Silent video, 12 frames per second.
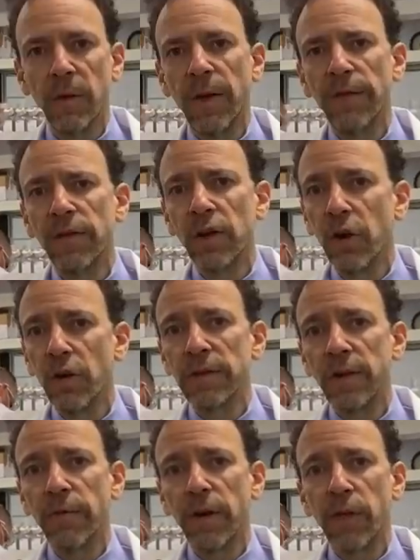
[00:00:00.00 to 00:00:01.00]
we've
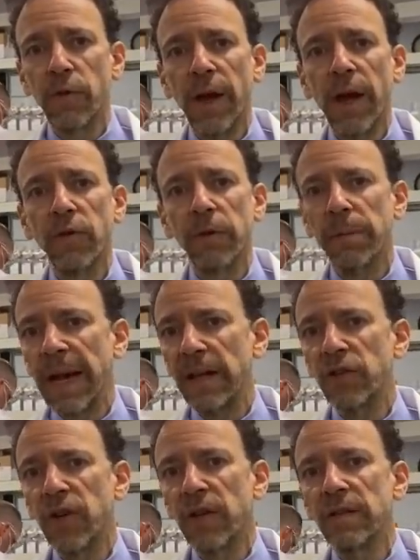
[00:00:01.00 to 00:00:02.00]
dosed over 300
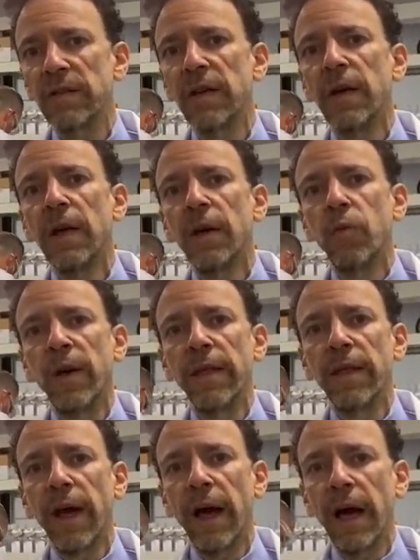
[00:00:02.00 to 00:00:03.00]
patients with
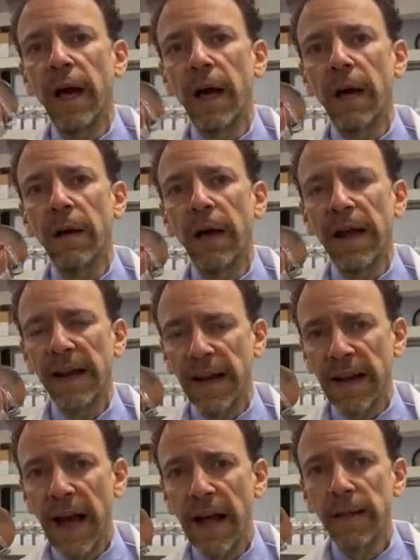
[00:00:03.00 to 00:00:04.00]
uh, an
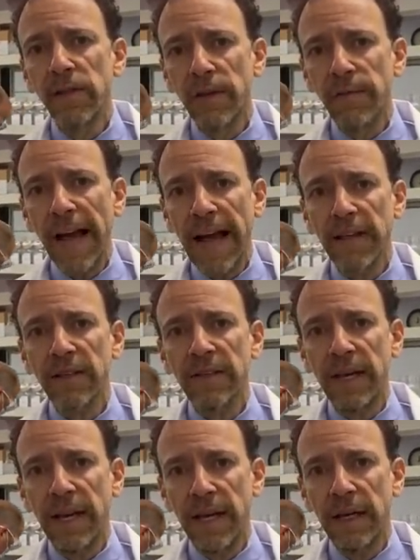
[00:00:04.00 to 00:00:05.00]
oncology
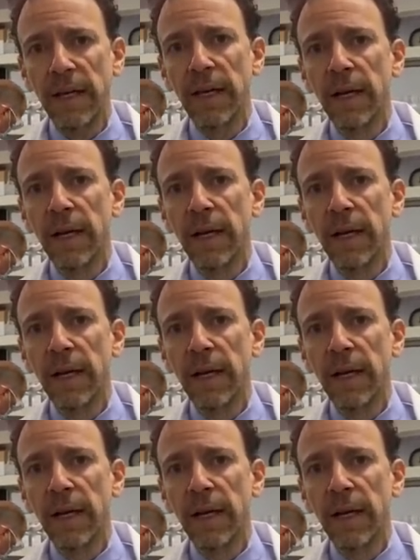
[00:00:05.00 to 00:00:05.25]
vaccine